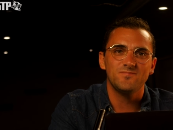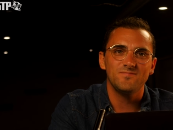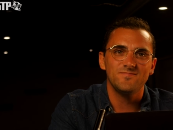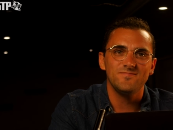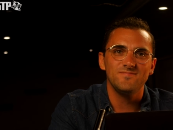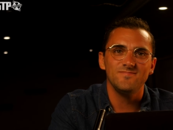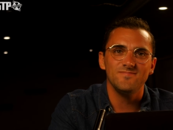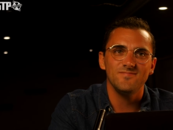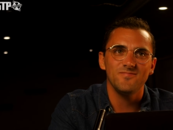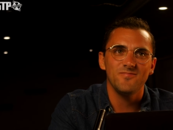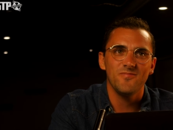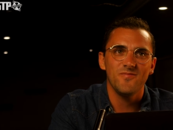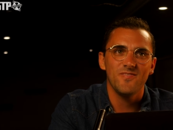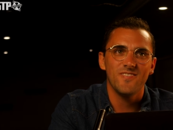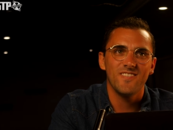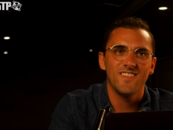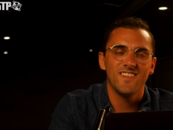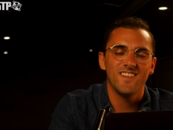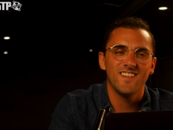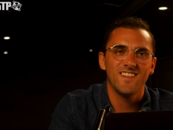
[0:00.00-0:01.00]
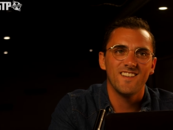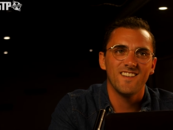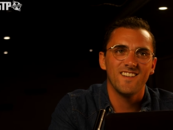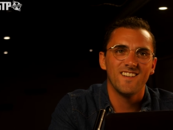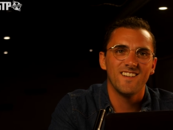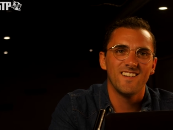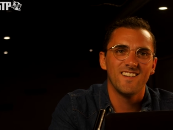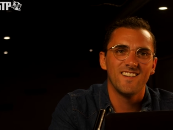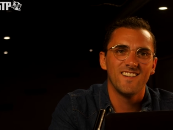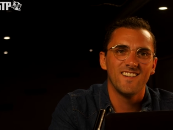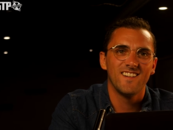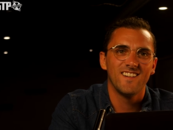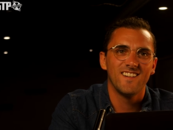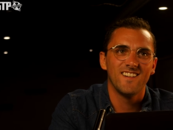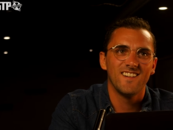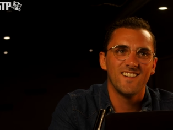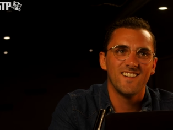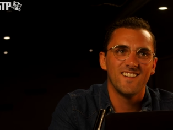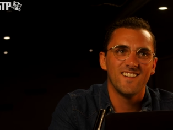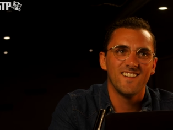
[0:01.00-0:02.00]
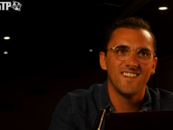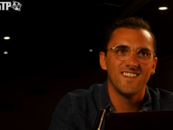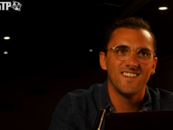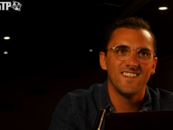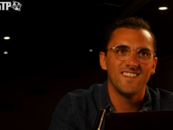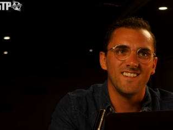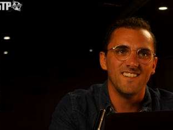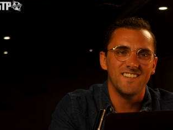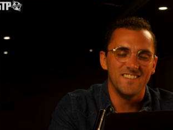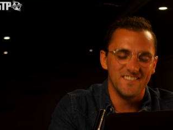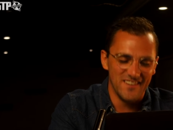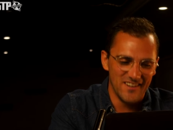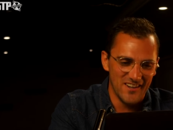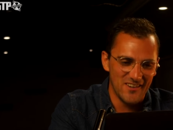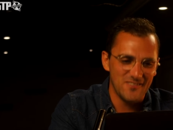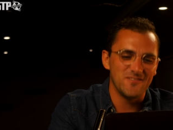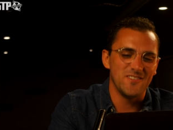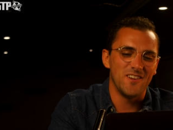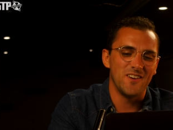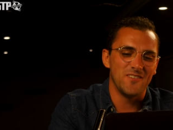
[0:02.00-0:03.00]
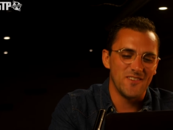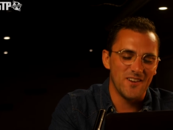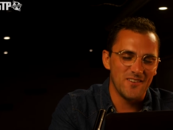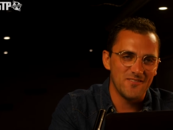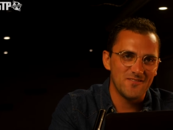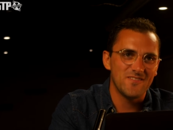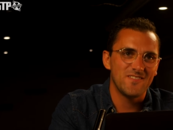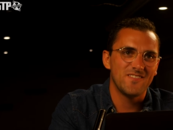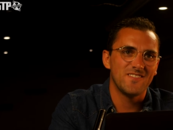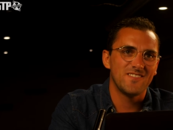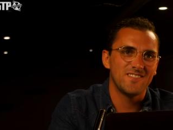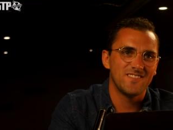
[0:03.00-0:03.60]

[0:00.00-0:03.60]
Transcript: with a comedy, it's nice because you can hear people's reactions. Yep, yep, yep. Or